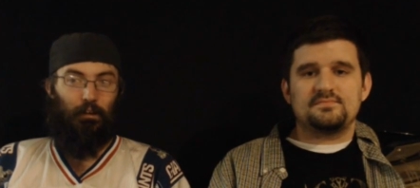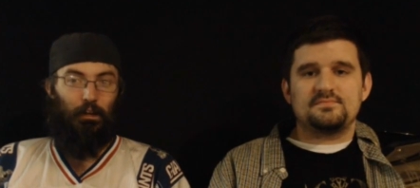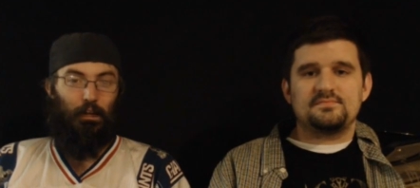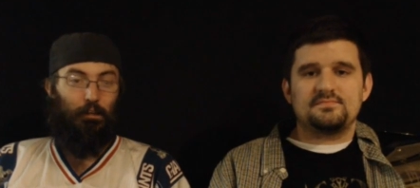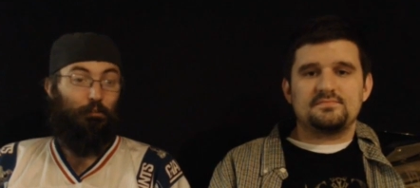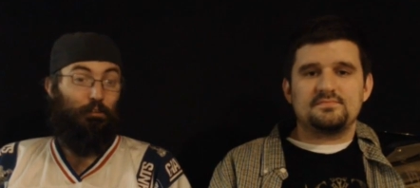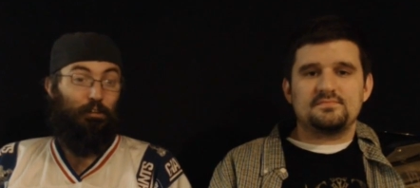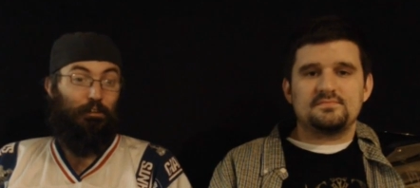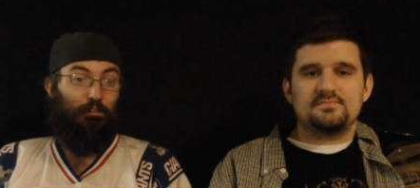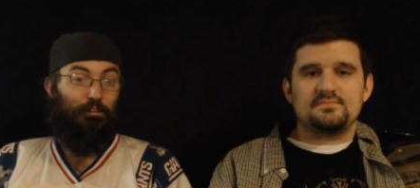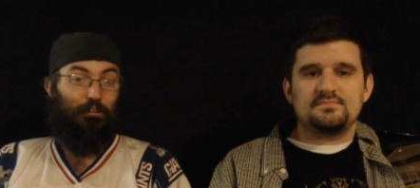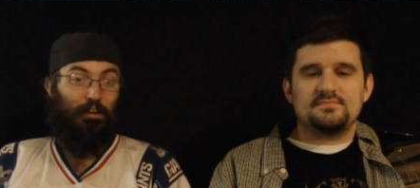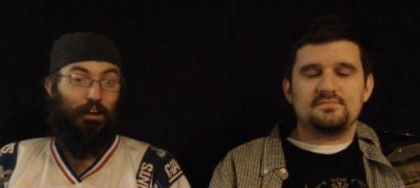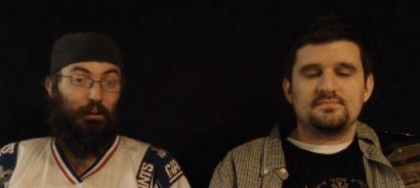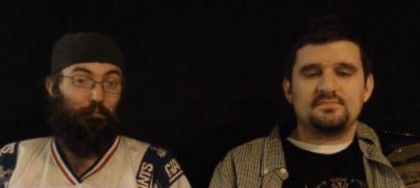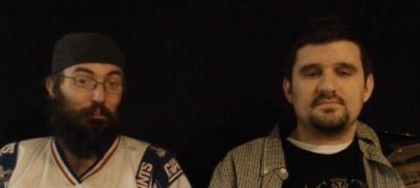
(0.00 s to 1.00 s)
Speaker 1: It's nice
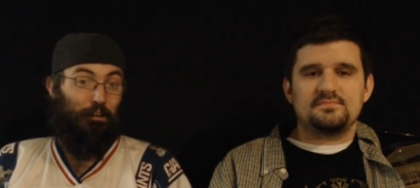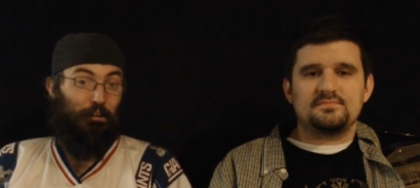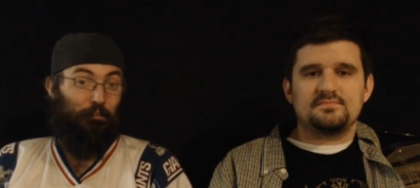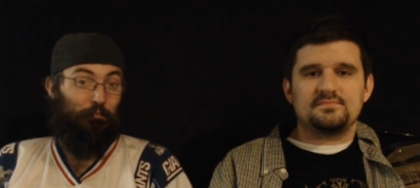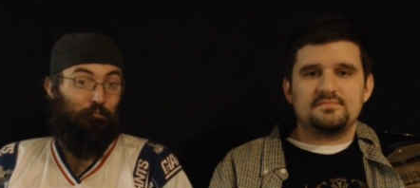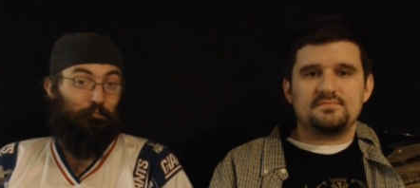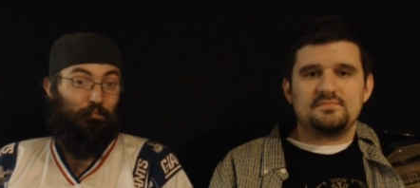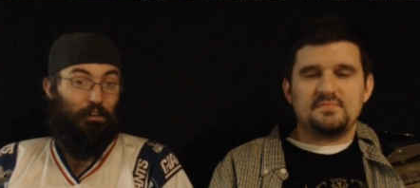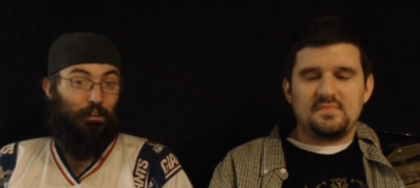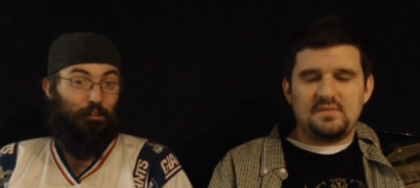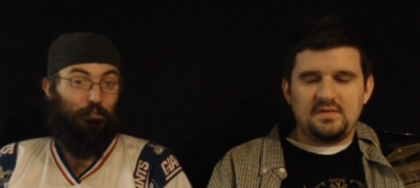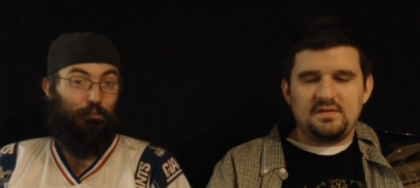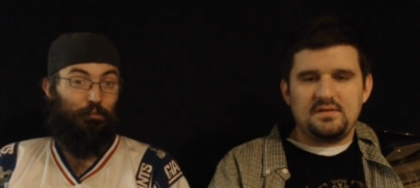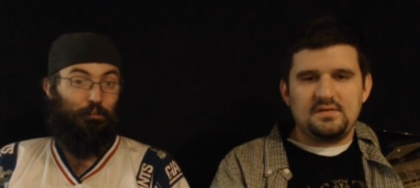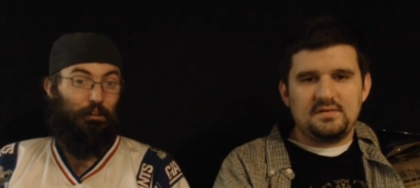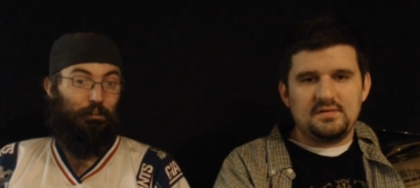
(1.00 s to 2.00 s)
to have that
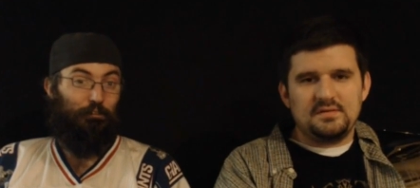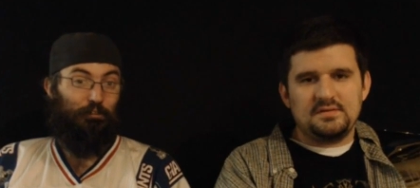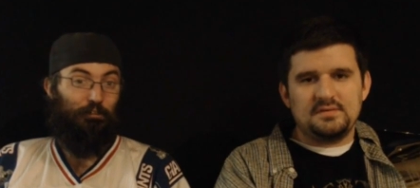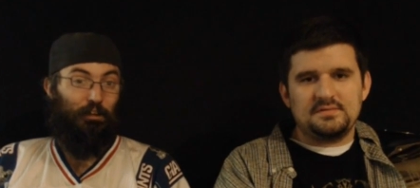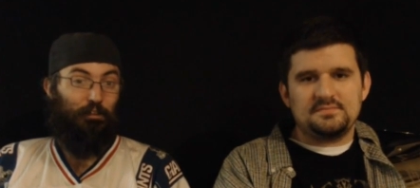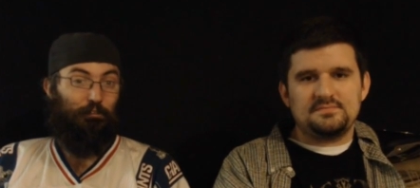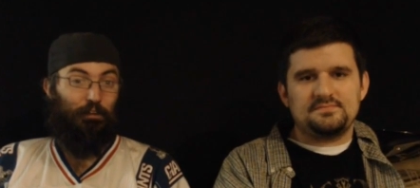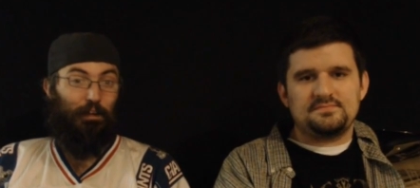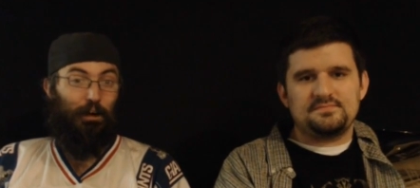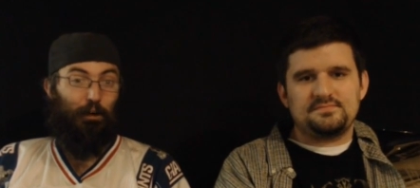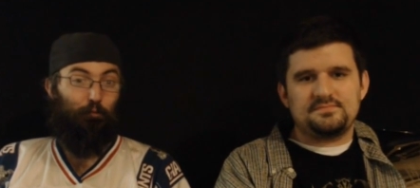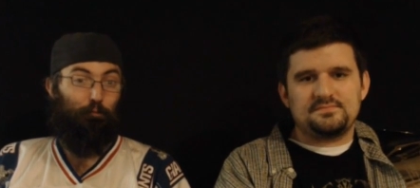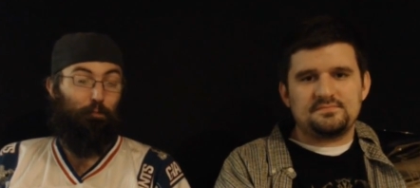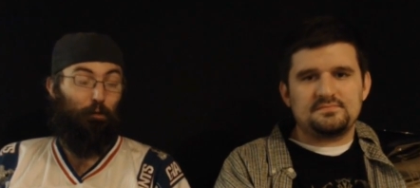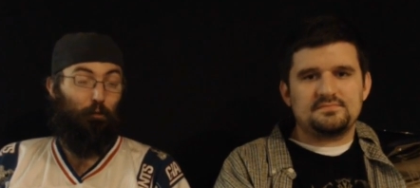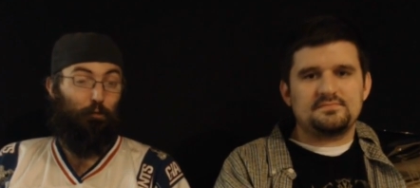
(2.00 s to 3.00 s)
it's it's nice to
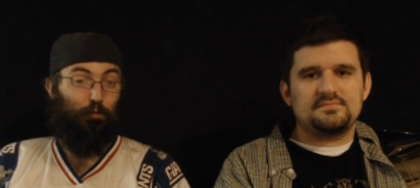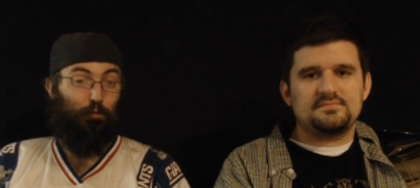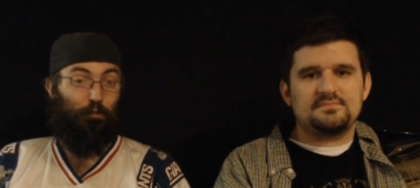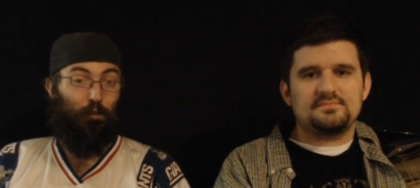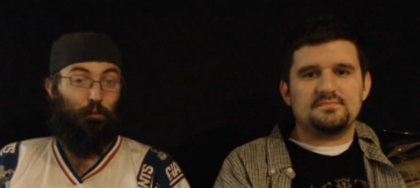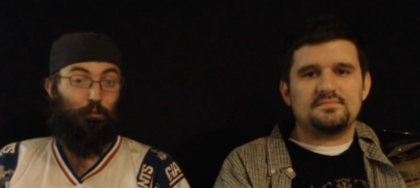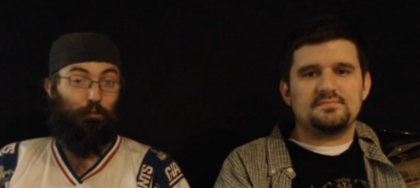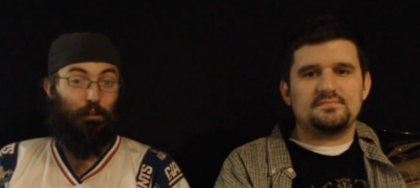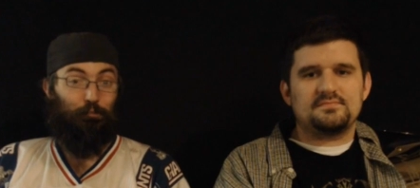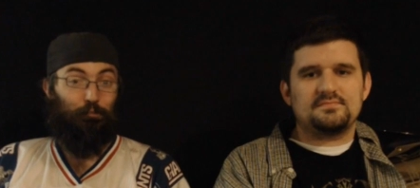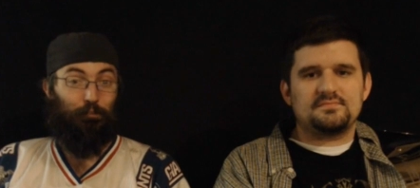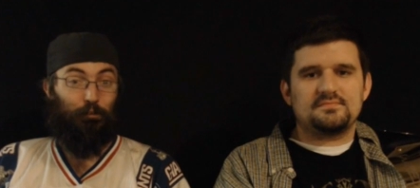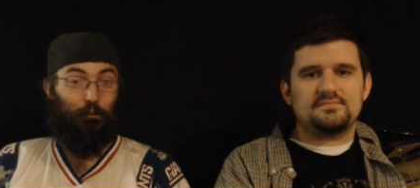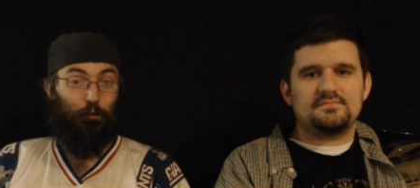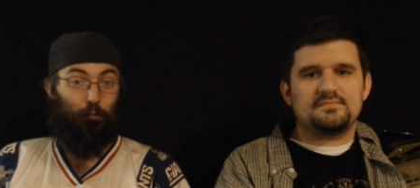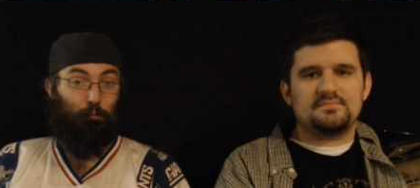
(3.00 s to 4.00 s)
have both shows
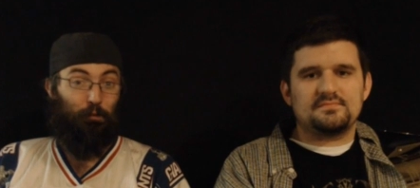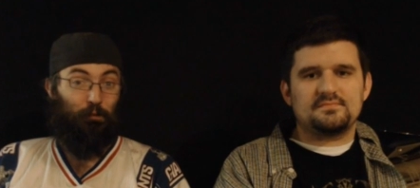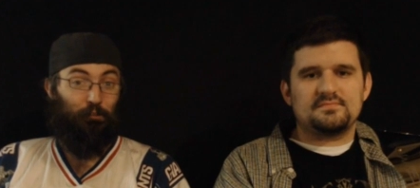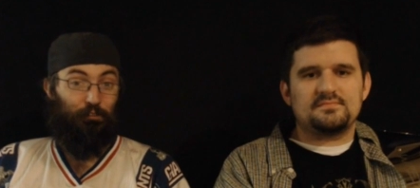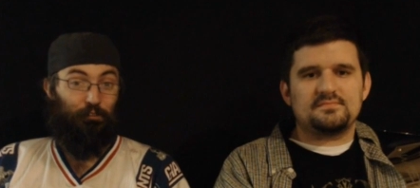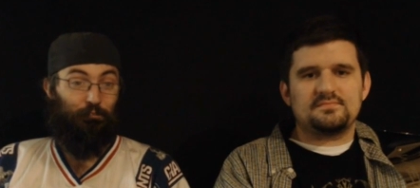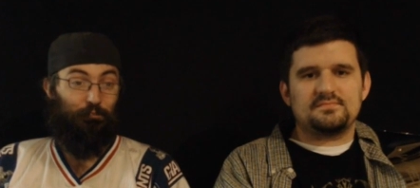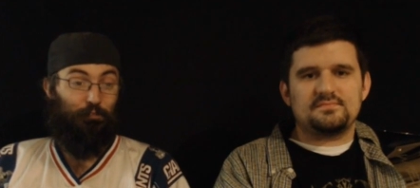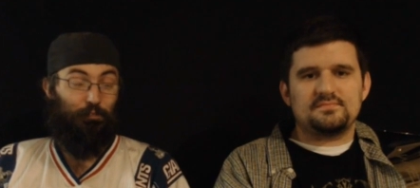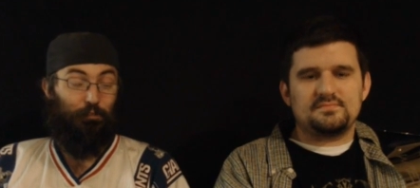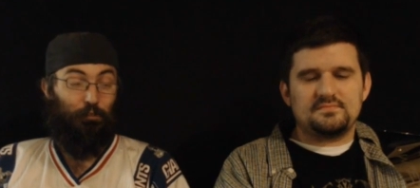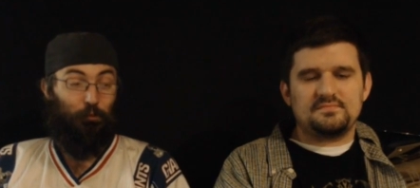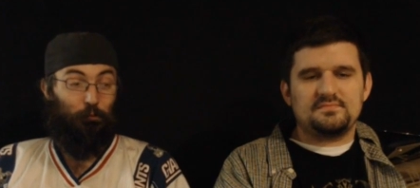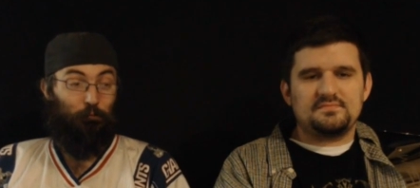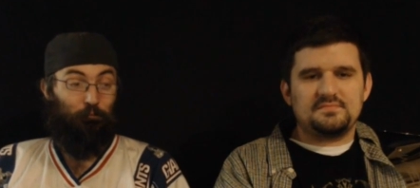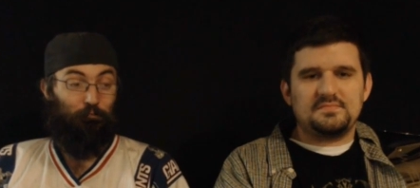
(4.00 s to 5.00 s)
having good build. So